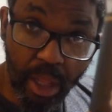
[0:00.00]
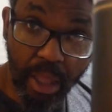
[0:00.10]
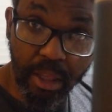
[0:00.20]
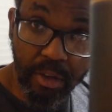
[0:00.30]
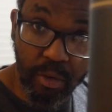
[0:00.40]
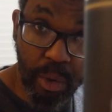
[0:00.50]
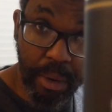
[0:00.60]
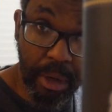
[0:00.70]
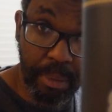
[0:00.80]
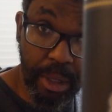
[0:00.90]
this is what
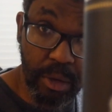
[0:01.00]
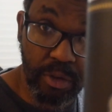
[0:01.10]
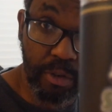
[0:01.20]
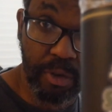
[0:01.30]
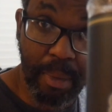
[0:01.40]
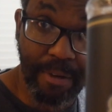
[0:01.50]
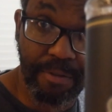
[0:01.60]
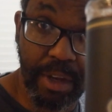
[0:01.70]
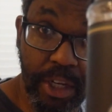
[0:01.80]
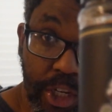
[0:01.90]
I'm going to be using for my
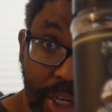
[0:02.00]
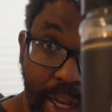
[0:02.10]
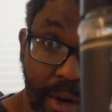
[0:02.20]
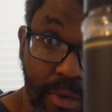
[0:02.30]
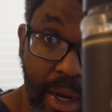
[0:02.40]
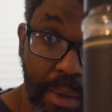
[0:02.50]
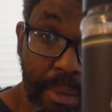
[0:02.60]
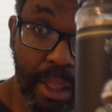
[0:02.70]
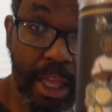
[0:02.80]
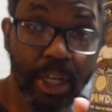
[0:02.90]
fish, and I
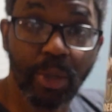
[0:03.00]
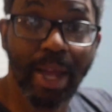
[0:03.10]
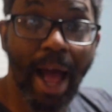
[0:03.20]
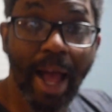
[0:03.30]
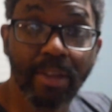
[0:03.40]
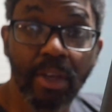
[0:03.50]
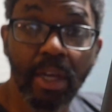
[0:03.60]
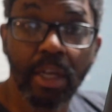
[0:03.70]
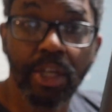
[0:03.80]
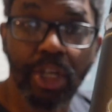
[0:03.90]
recommend that you guys
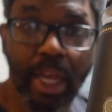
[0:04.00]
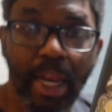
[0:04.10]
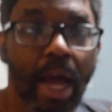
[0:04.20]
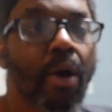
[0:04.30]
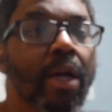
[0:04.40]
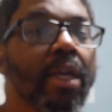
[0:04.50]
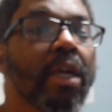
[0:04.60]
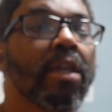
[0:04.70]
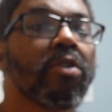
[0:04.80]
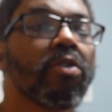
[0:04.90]
check it out.
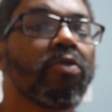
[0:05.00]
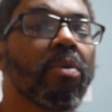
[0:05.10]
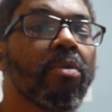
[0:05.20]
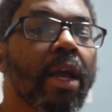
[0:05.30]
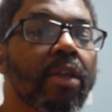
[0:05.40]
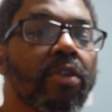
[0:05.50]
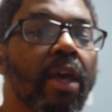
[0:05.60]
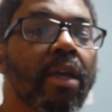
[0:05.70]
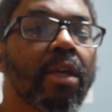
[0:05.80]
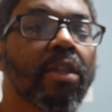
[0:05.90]
Again, this is from
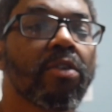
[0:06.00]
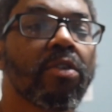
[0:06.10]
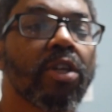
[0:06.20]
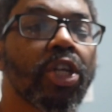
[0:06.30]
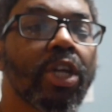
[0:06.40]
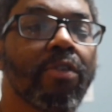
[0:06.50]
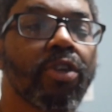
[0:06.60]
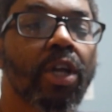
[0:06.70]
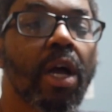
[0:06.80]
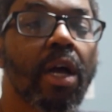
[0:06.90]
Rectech, and this is the Chef
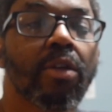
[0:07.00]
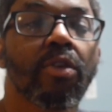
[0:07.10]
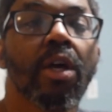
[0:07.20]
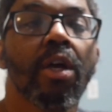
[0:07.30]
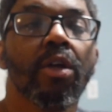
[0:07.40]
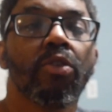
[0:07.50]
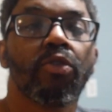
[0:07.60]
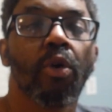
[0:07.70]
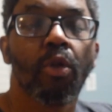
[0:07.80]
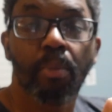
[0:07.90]
John's
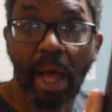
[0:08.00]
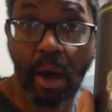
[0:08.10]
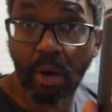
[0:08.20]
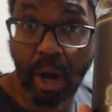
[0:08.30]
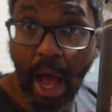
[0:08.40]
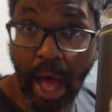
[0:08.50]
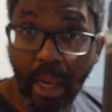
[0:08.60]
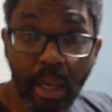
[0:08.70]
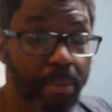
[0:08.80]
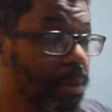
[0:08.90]
Soul Powder
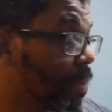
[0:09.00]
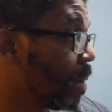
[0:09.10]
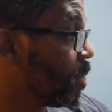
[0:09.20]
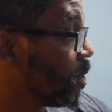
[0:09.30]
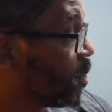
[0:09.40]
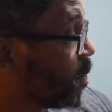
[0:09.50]
Hot Lemon Pepper.